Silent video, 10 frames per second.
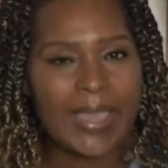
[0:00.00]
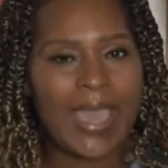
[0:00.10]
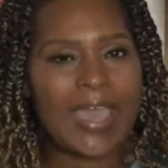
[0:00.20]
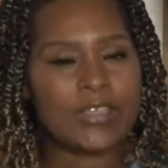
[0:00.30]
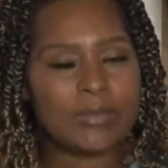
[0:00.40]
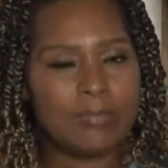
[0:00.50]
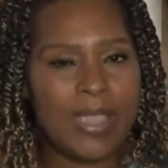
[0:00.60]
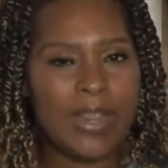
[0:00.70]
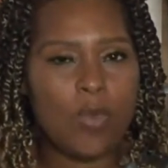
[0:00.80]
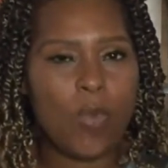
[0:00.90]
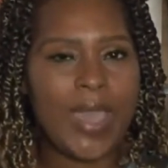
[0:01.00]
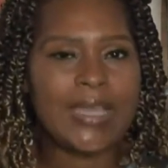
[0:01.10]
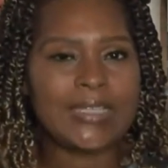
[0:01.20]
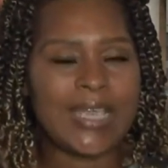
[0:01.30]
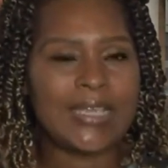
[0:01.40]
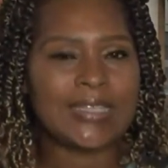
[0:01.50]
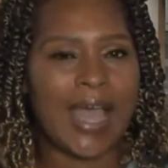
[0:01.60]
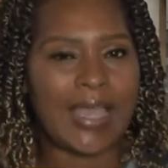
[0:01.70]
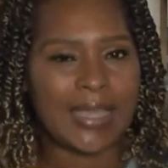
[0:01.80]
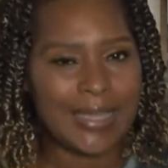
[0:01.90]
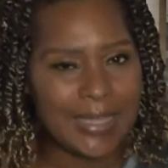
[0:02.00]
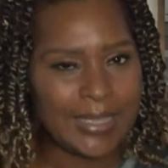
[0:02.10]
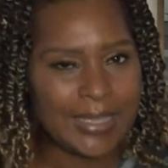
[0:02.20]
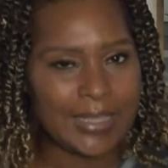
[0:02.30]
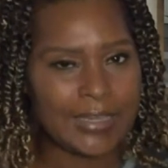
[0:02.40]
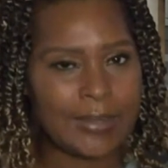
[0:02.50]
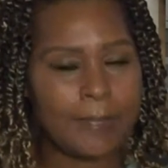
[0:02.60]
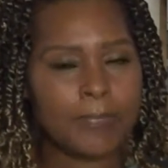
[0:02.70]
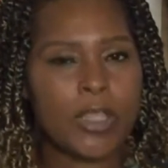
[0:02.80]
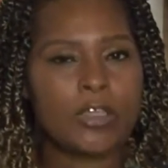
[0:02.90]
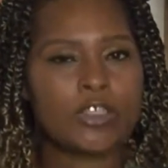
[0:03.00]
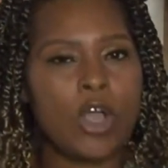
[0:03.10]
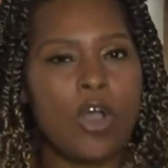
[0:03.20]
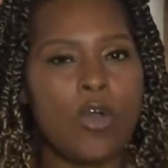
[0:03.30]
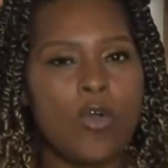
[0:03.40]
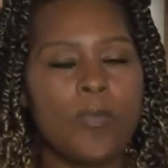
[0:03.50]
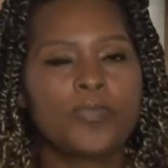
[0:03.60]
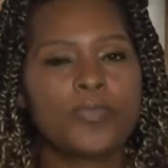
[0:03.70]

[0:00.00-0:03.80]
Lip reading: as many ways as I could. So